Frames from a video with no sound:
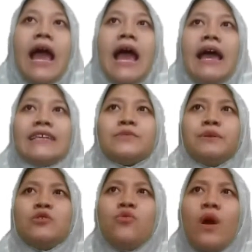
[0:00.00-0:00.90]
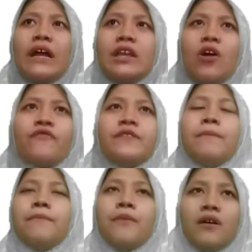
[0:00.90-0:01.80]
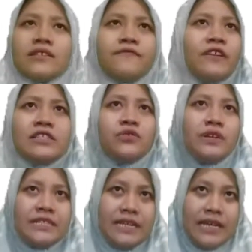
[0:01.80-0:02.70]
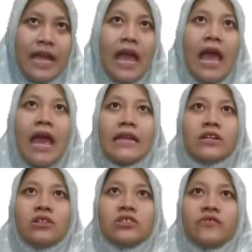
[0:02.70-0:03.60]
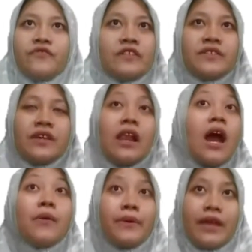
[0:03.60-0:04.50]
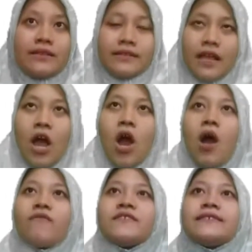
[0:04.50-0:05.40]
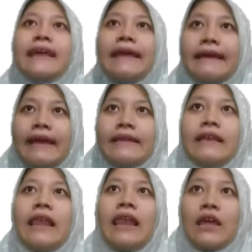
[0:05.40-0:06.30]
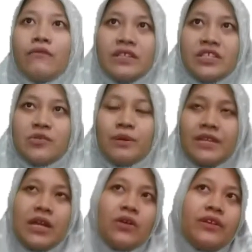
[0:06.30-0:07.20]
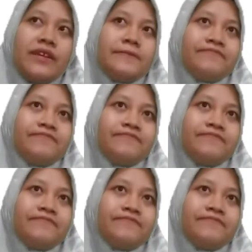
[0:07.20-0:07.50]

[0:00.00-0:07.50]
has been one of the most fluctuating and controversial areas of second language pedagogy.